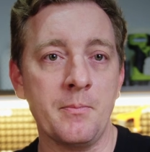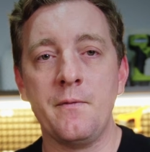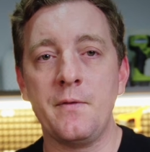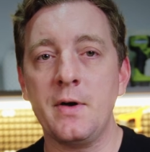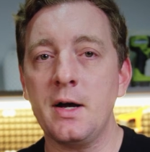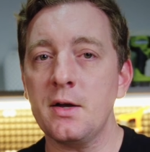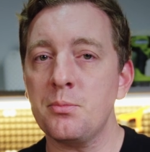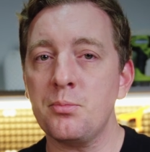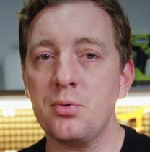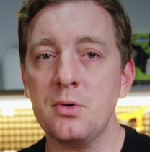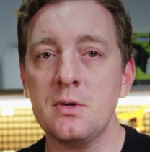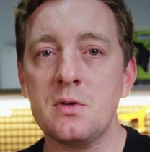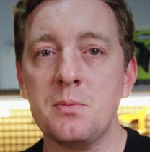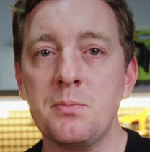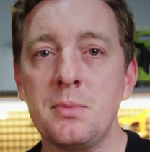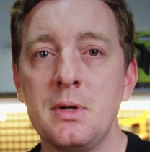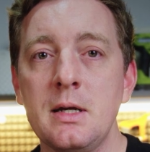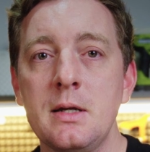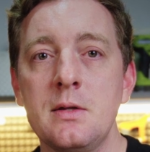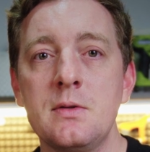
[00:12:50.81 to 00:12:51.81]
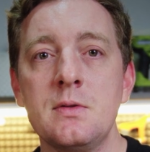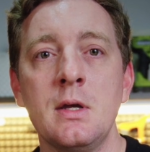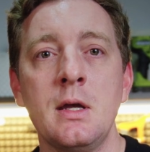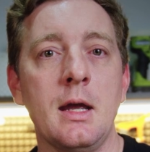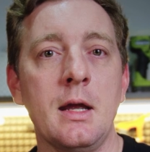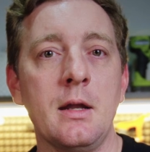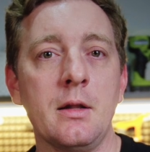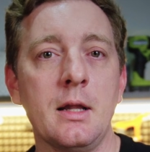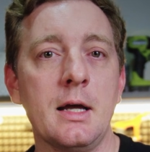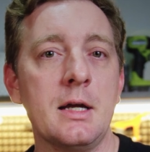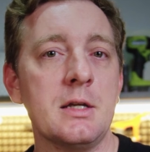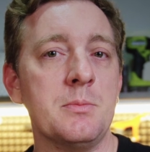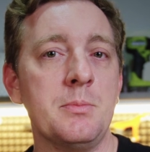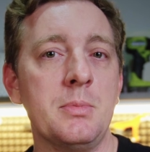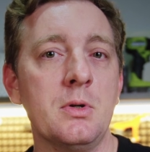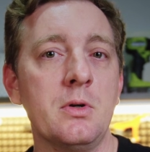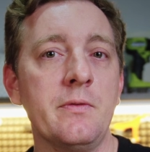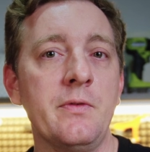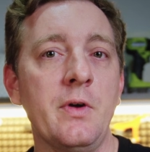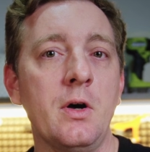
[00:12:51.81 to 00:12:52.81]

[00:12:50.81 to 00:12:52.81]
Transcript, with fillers: Fast print speeds and large build